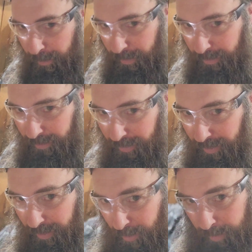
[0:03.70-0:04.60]
Look at
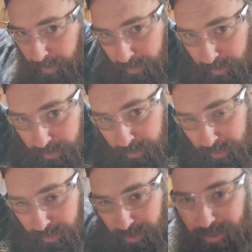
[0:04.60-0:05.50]
that hot mess.
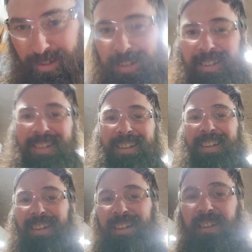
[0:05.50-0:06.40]
Hey,
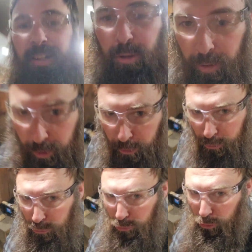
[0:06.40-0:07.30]
hold on.
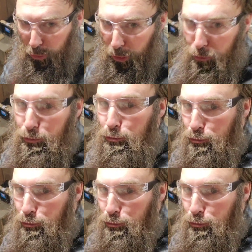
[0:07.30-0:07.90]
There you go.